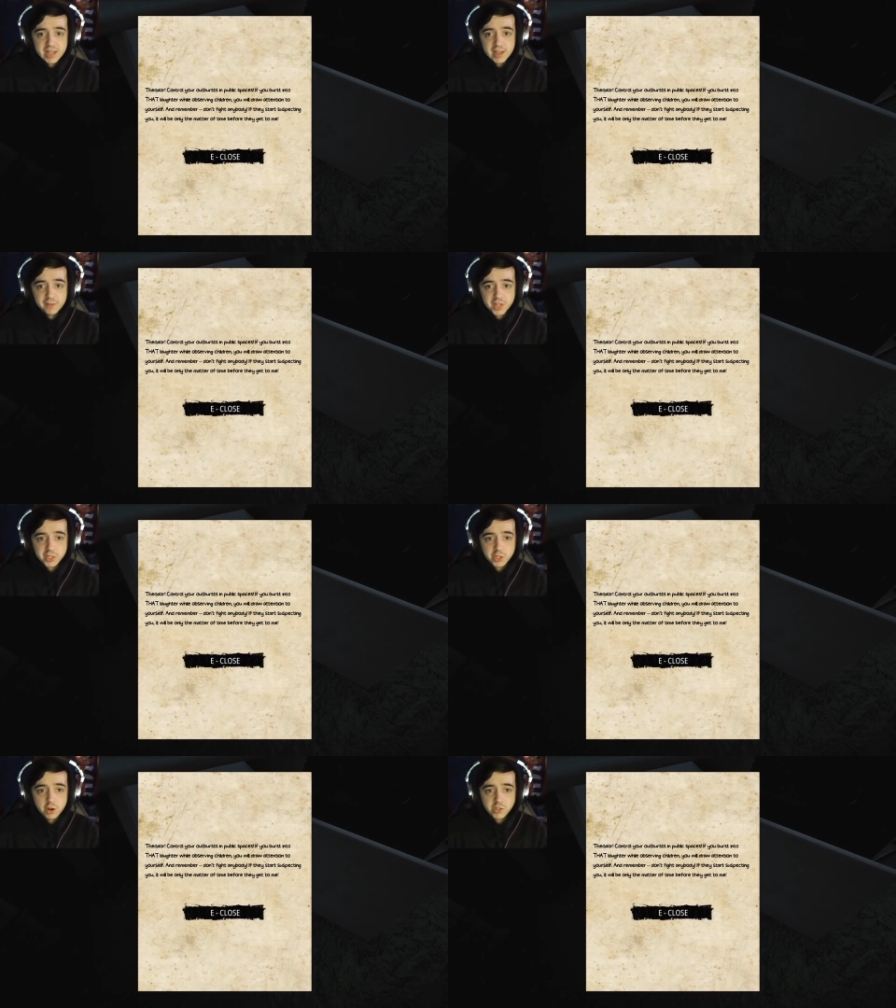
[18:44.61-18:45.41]
If they
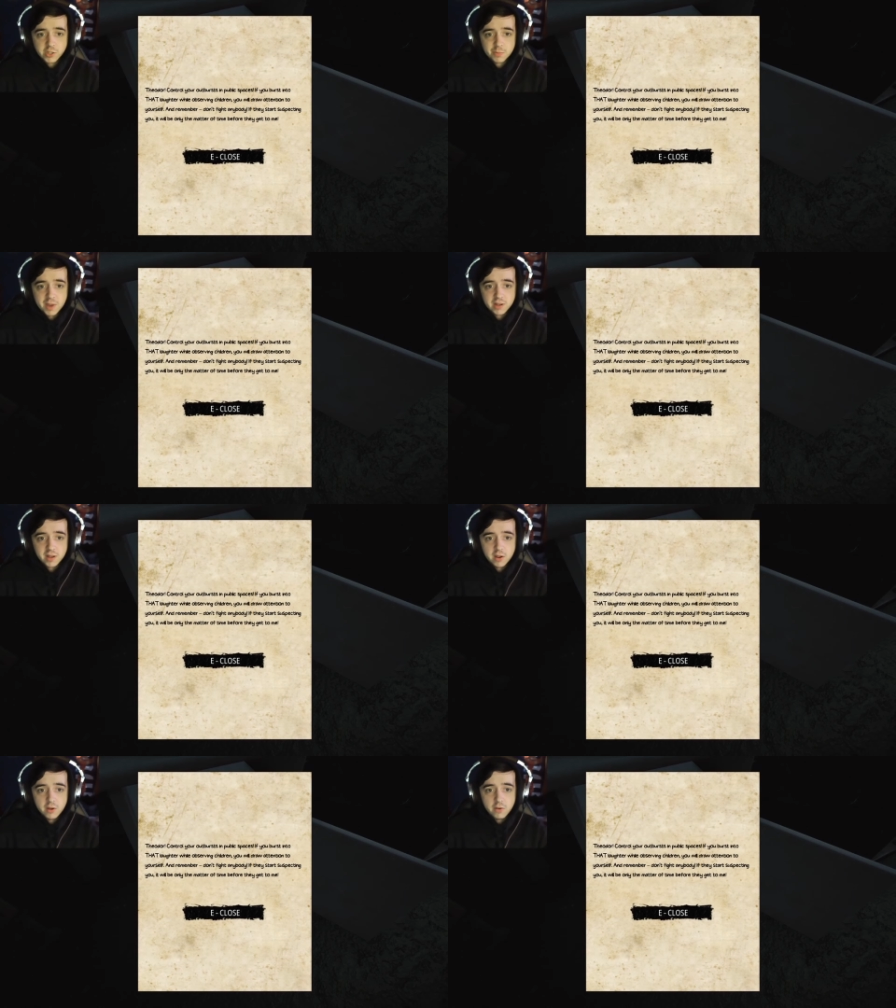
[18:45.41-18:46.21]
start suspecting
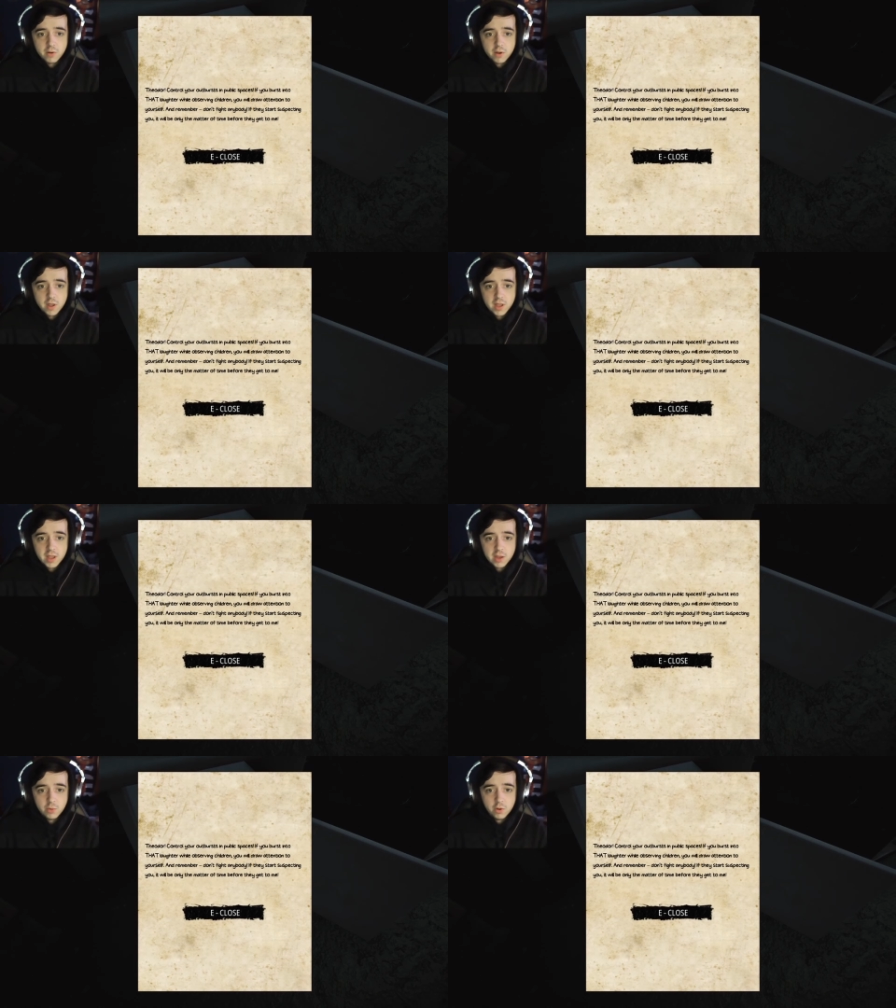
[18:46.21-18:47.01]
you,
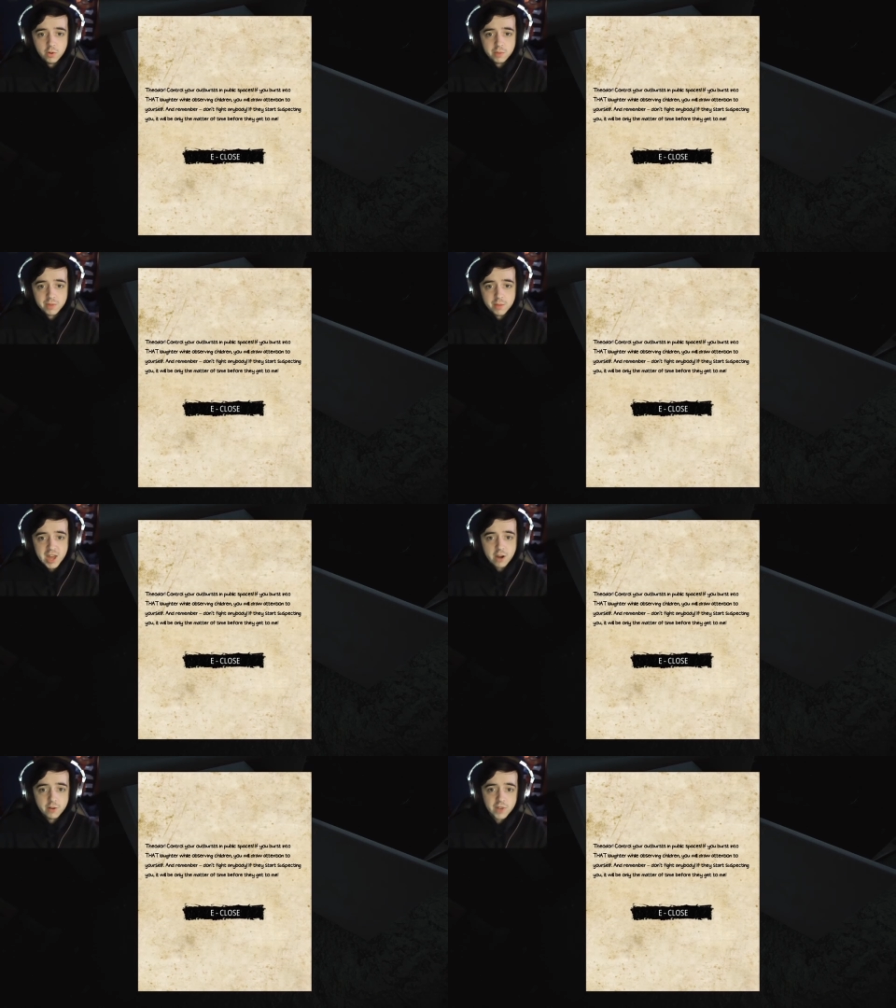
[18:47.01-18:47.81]
it will only be a
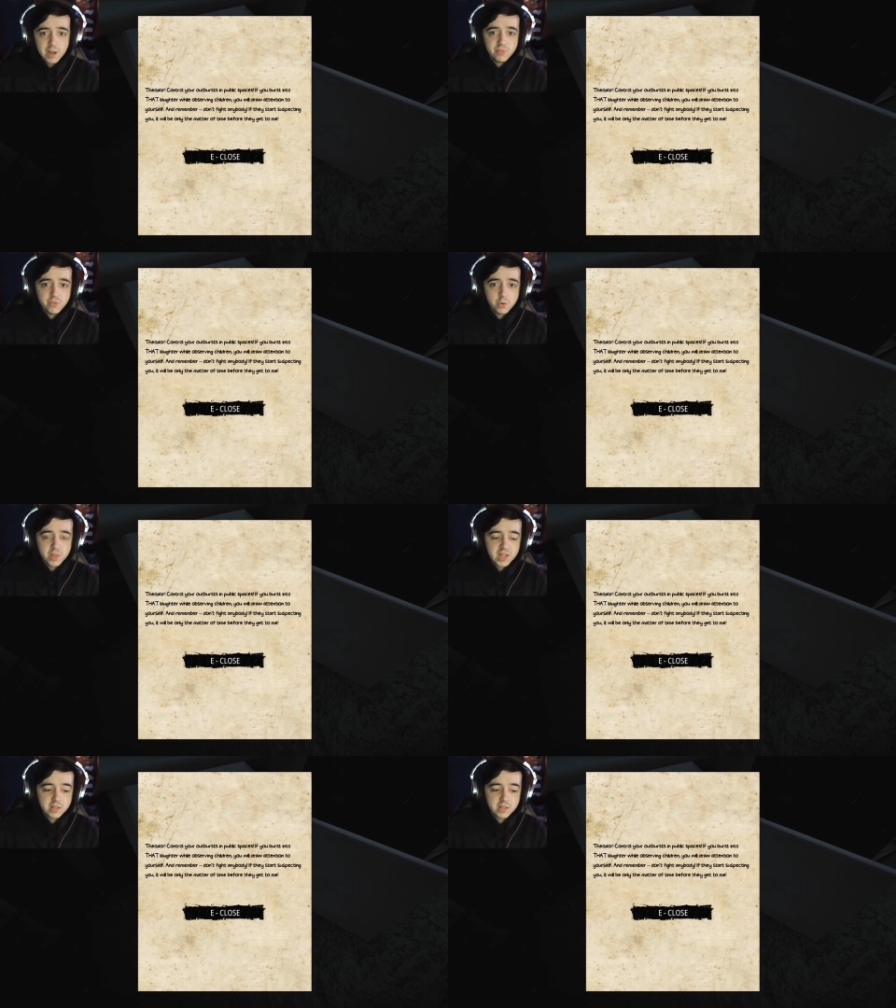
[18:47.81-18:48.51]
matter of time before they get to